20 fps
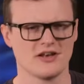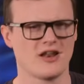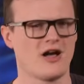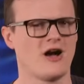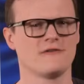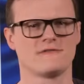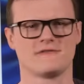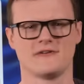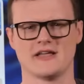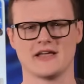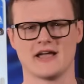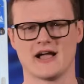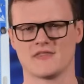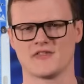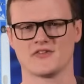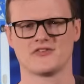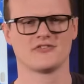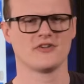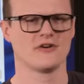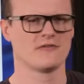laughing
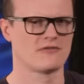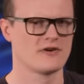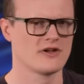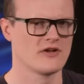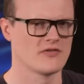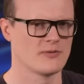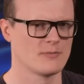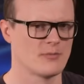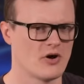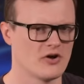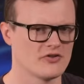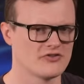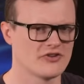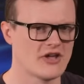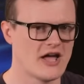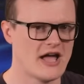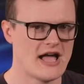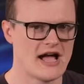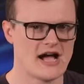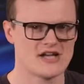at the suffering of the bots
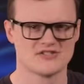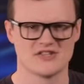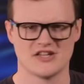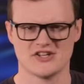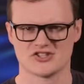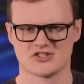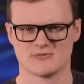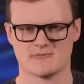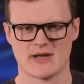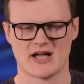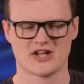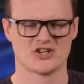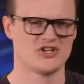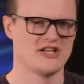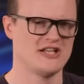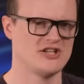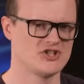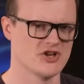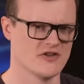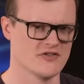as they smash
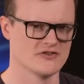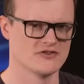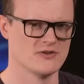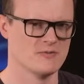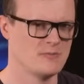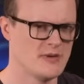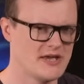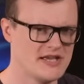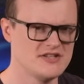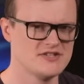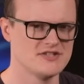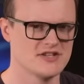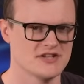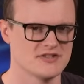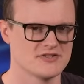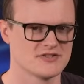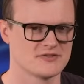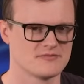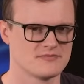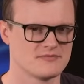each other to
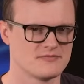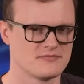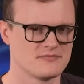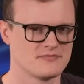pieces.